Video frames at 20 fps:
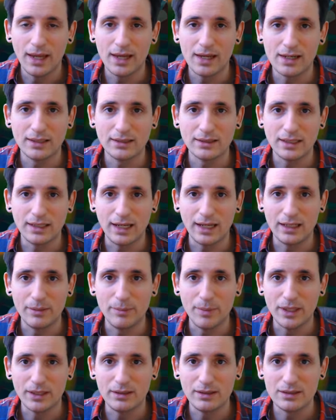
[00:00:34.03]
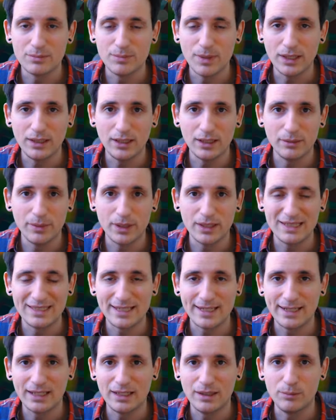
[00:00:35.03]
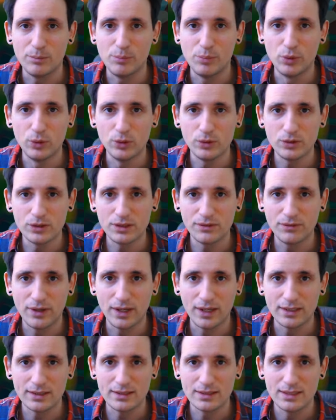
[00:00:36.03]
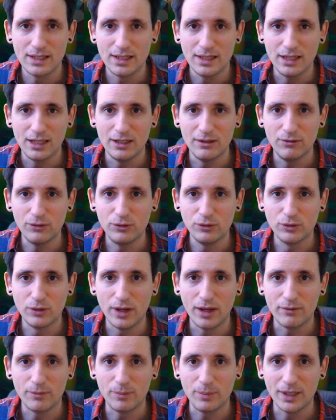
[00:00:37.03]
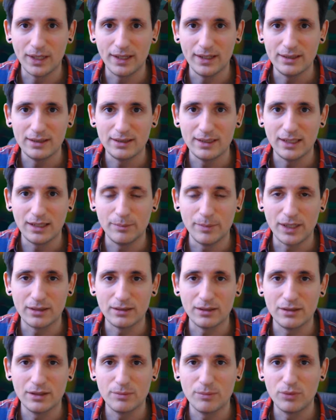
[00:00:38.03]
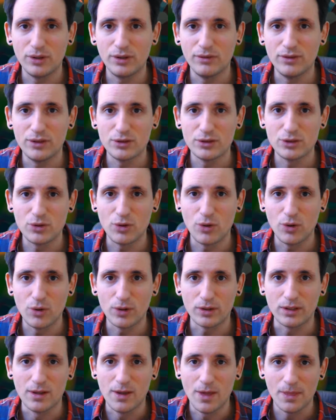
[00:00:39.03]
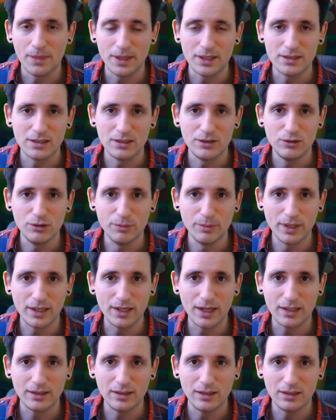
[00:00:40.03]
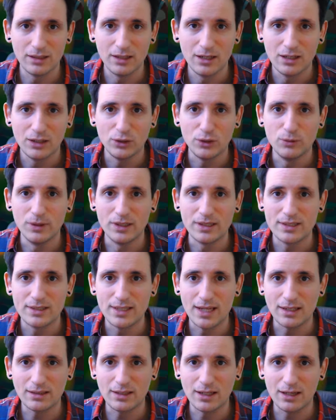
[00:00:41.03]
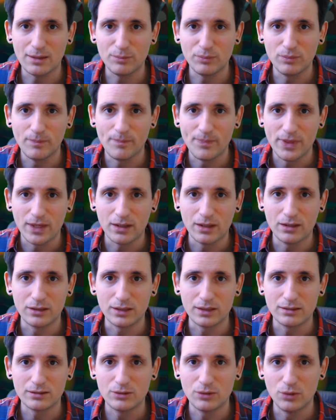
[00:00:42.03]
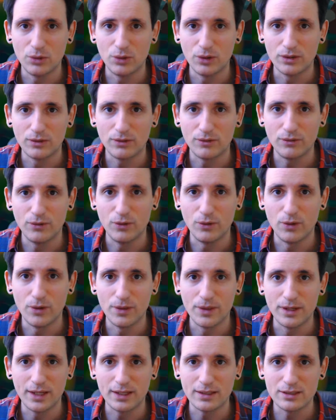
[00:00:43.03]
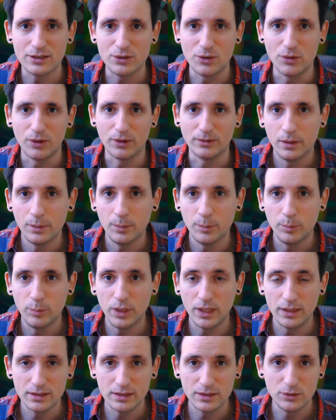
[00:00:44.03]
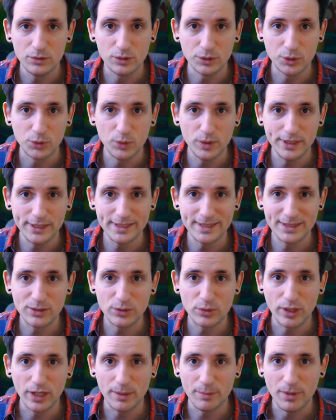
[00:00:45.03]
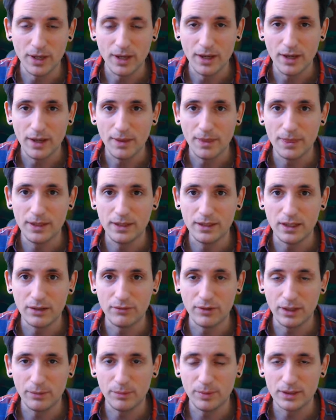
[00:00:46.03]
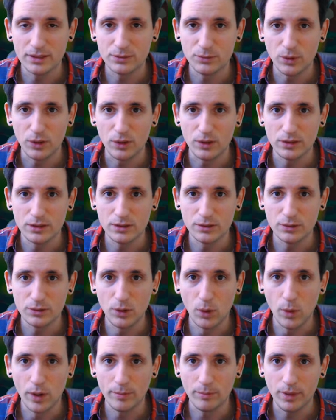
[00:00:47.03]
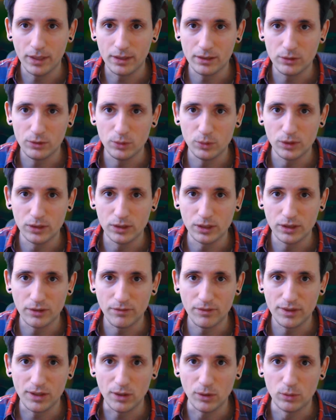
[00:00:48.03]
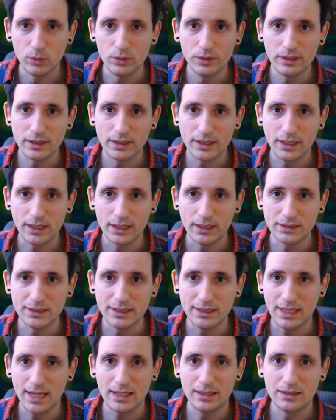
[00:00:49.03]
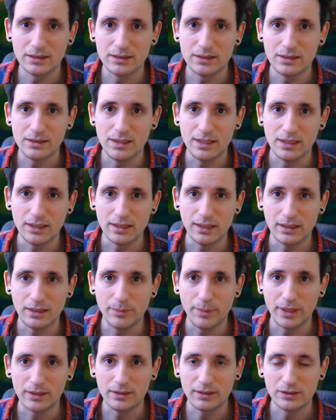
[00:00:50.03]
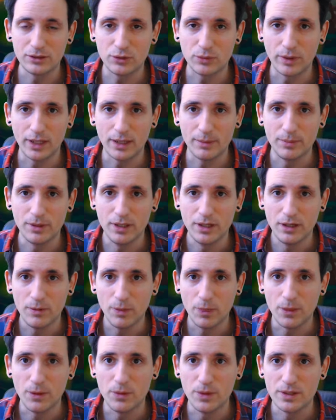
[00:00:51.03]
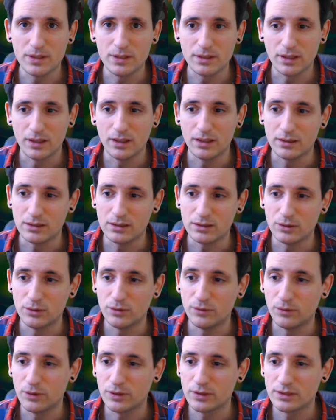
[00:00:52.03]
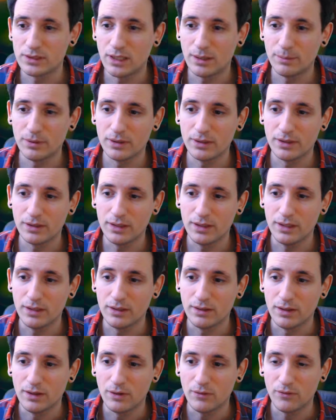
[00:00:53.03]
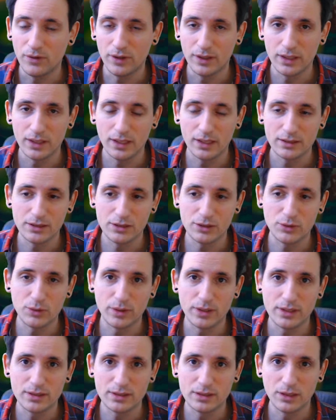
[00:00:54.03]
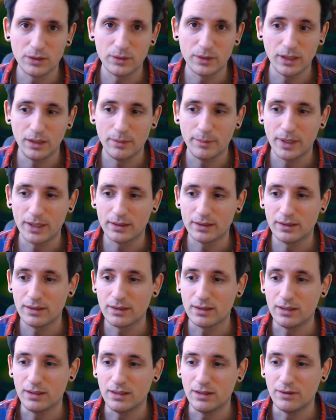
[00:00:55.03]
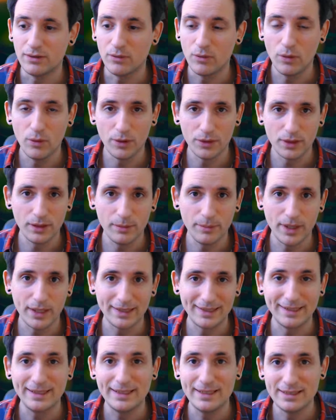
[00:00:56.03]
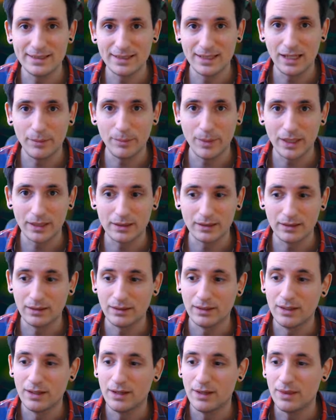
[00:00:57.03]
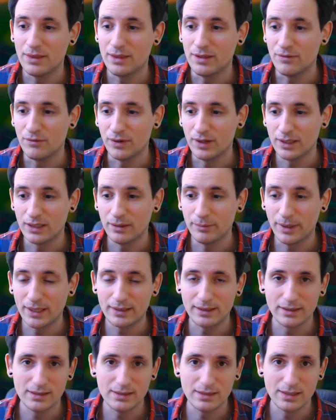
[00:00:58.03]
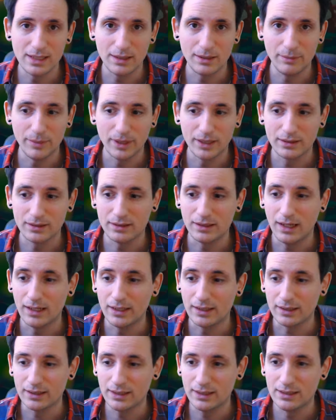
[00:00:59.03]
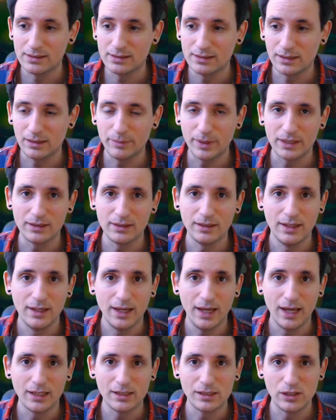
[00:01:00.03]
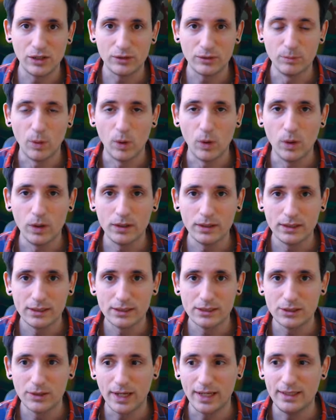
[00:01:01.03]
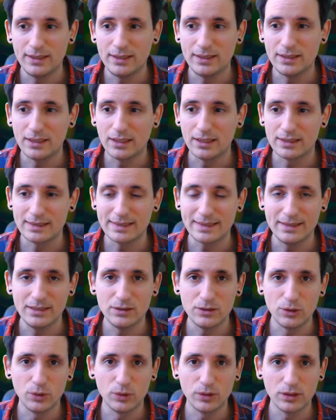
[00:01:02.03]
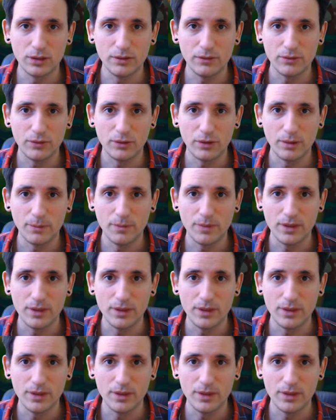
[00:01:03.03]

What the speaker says: And elementals, many elementals are getting bonus effects if you have played an elemental the previous turn. That's a new mechanic. You will set up a turn for the next turn. Plus, to increase this tribe, the developers were also going back to a lot of the older cards and added the elemental tribe to this card. So for example, the Fire Guard Destroyer is now an elemental, the Earth Elemental is an elemental, the Fire Elemental is an elemental, Alakia is an elemental, and a lot more. So 18 cards in total from the